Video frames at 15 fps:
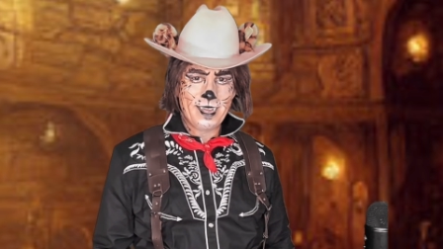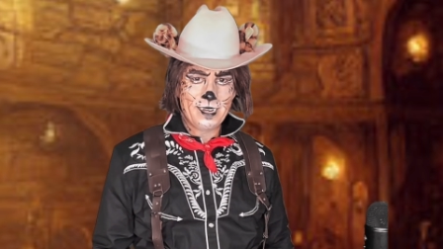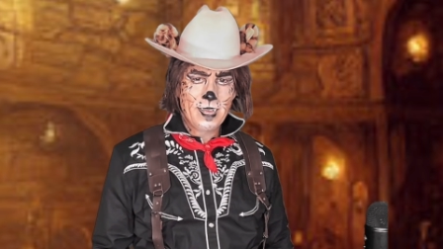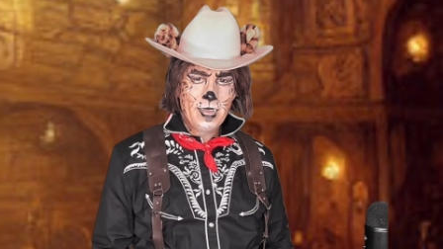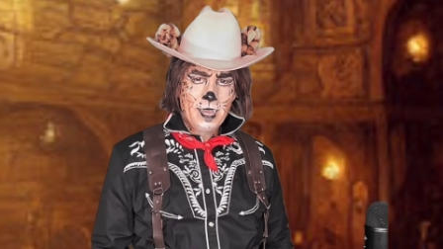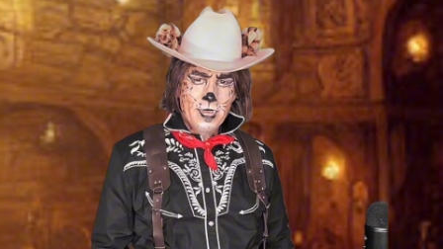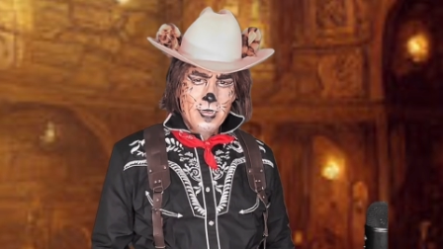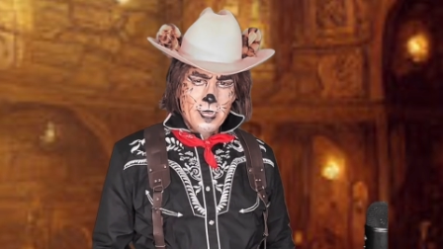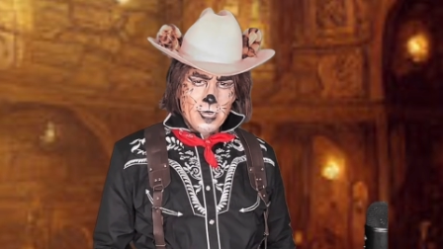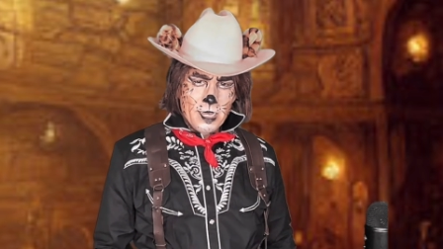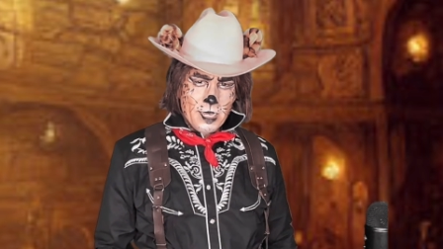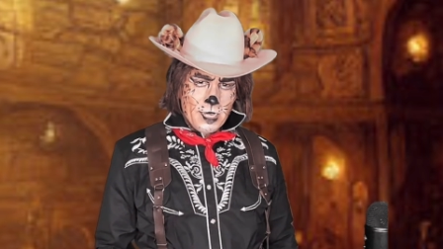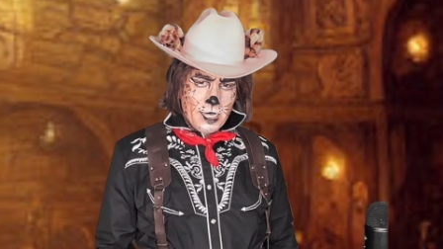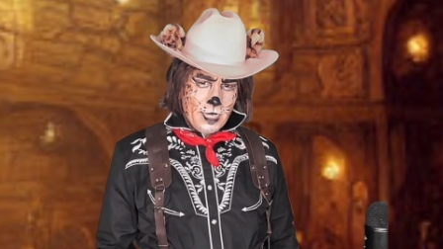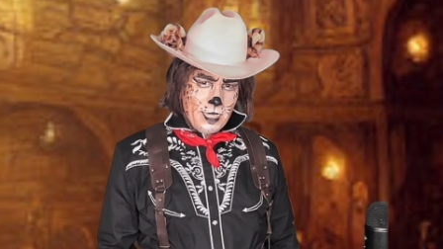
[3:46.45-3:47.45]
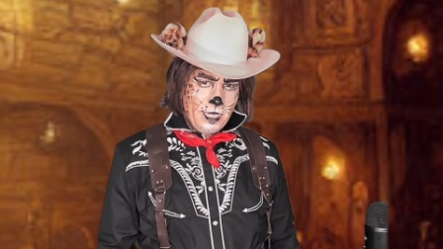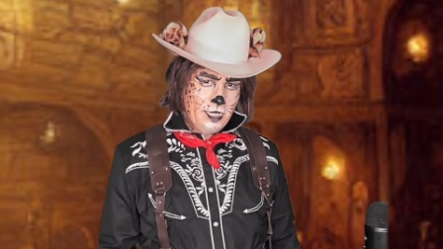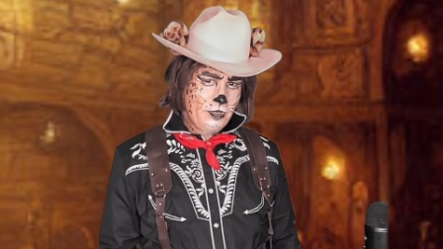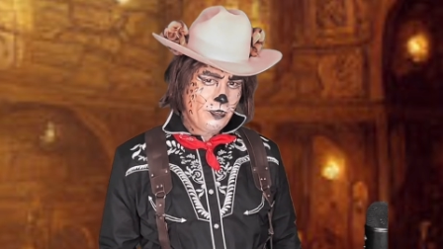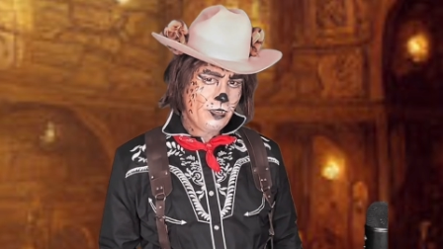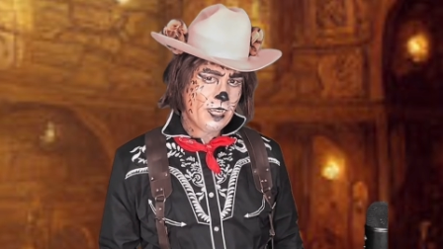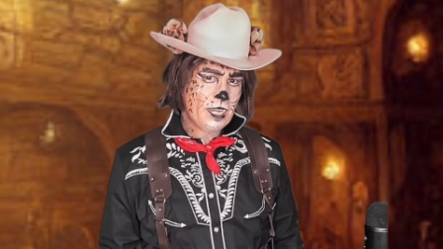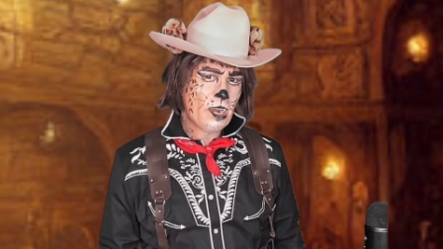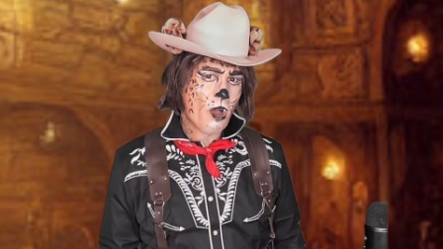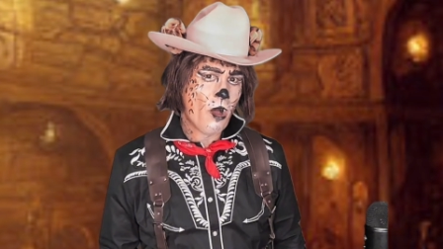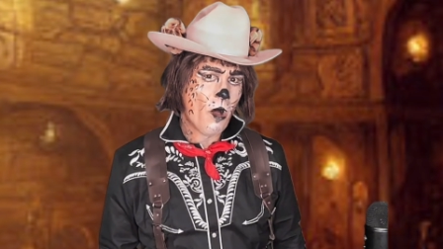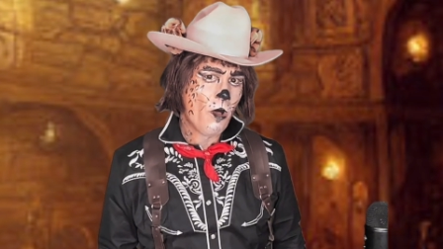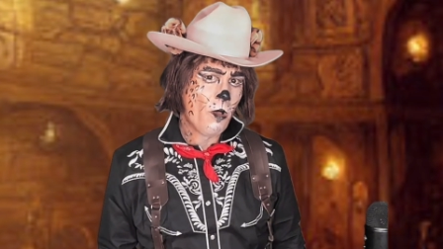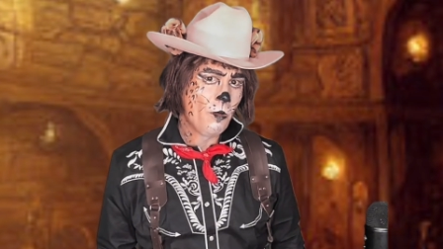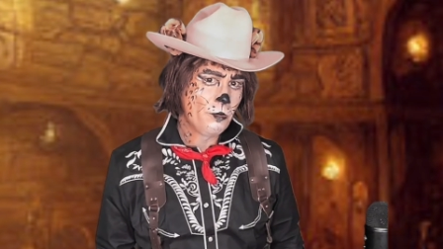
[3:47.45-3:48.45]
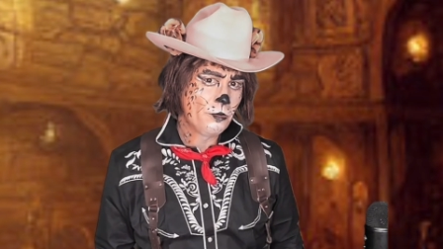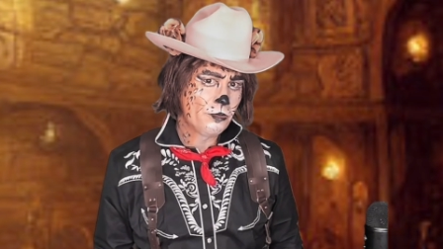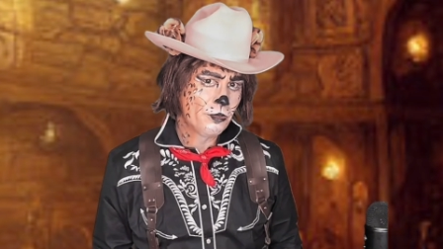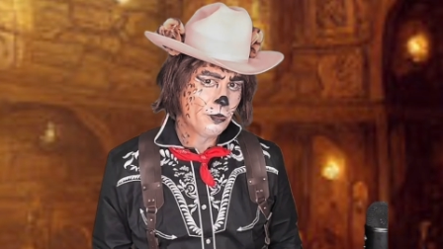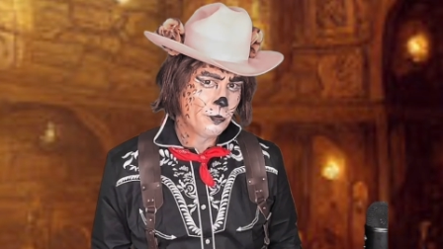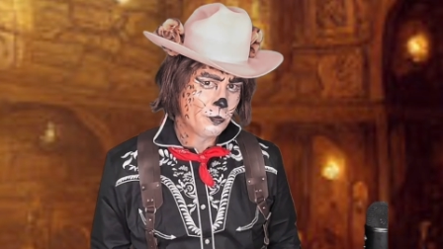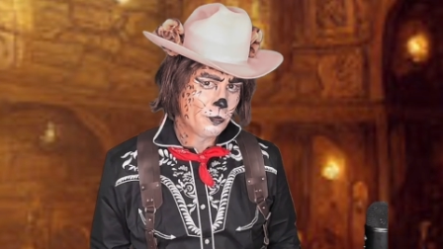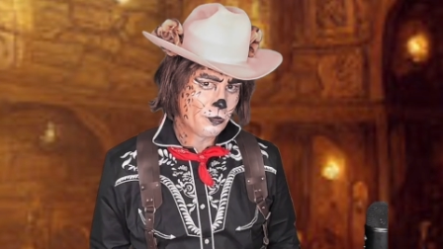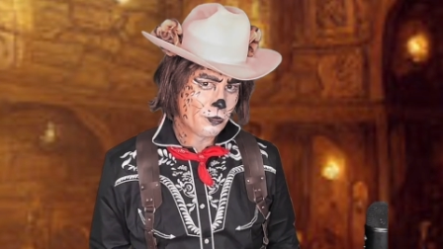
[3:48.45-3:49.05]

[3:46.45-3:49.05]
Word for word: And is it also